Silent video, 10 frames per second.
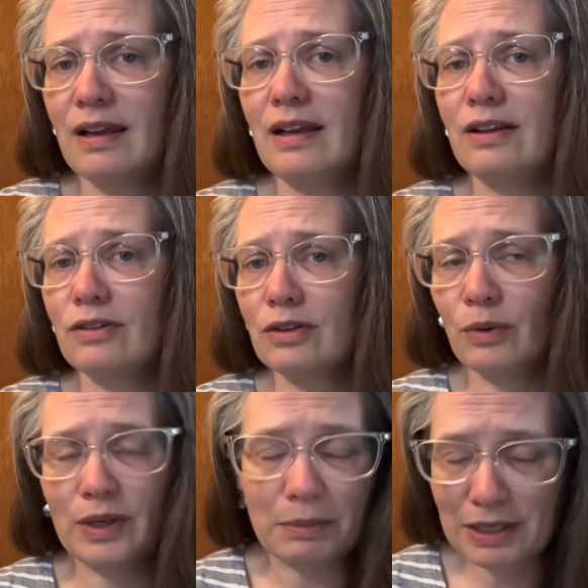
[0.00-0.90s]
is
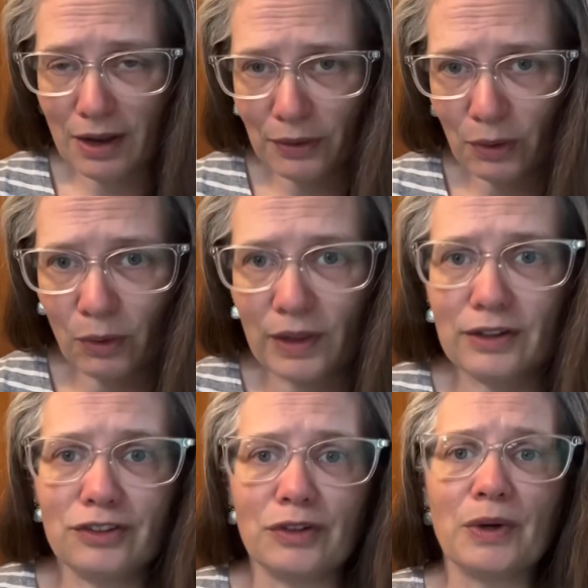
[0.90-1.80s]
going to be another whole
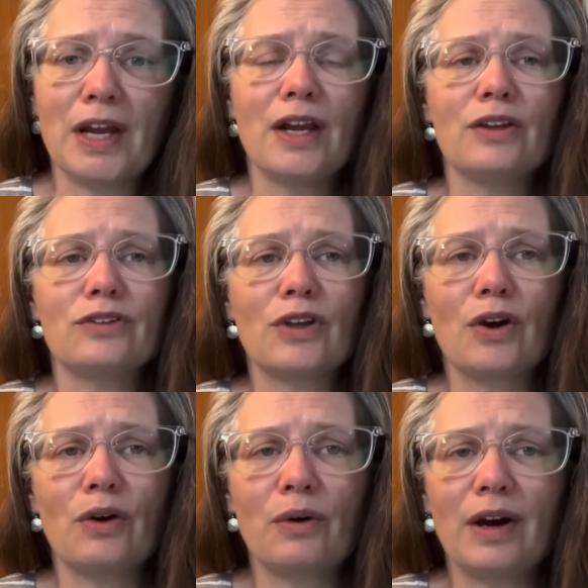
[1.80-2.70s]
issue.
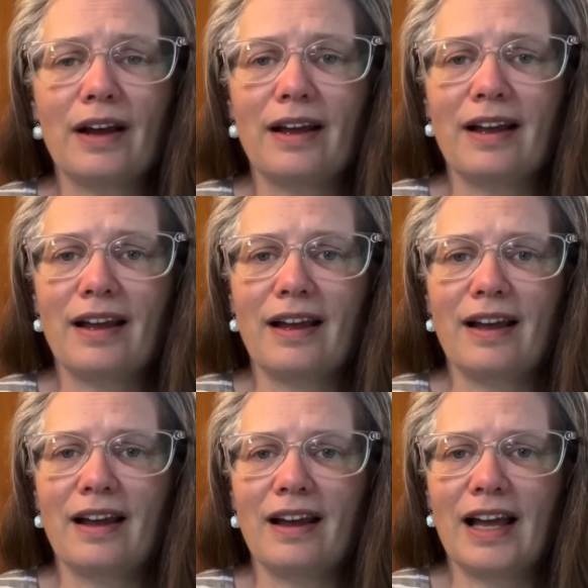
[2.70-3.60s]
So
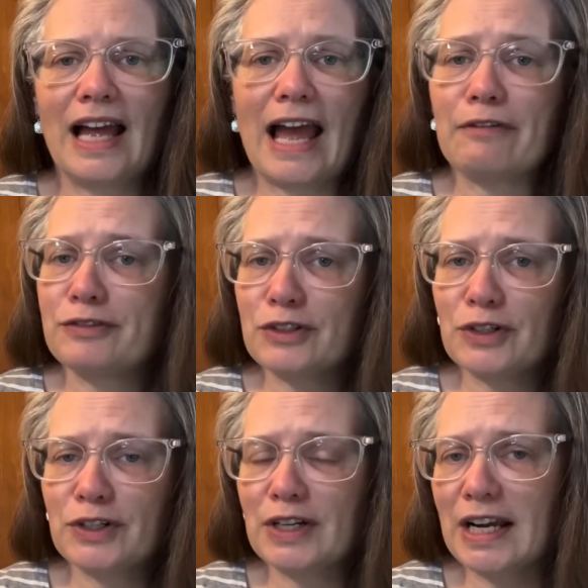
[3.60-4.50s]

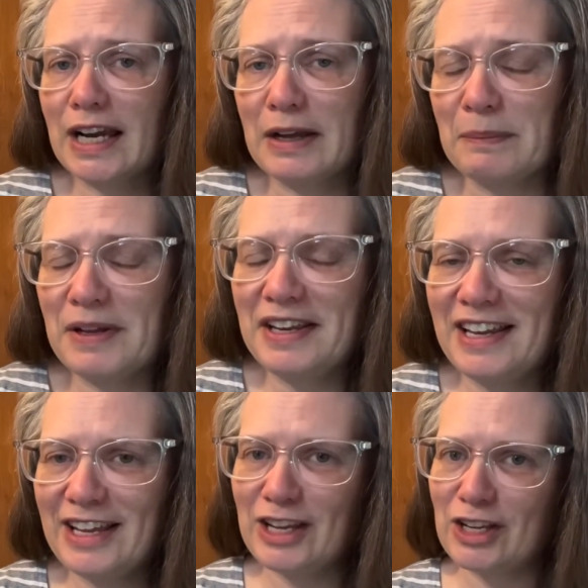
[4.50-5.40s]
after
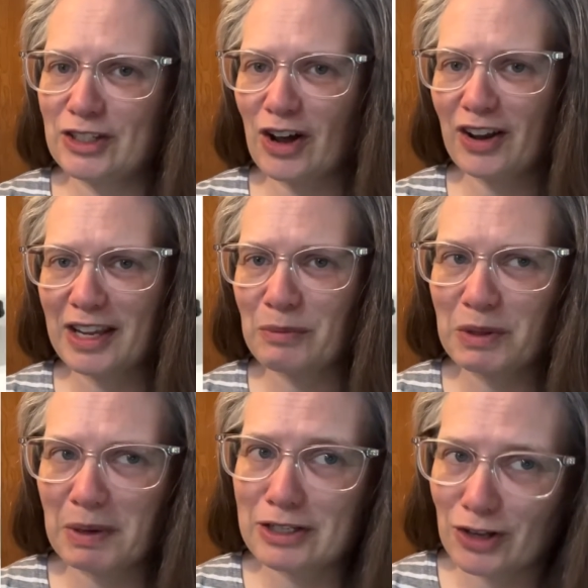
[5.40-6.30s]
talking with
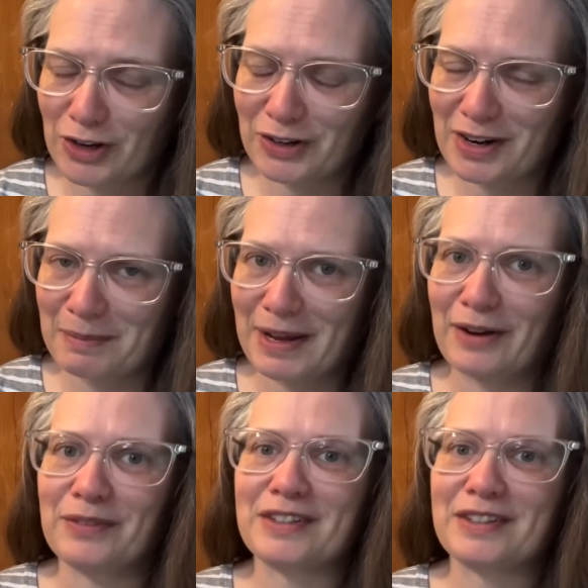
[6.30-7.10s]
my daughter about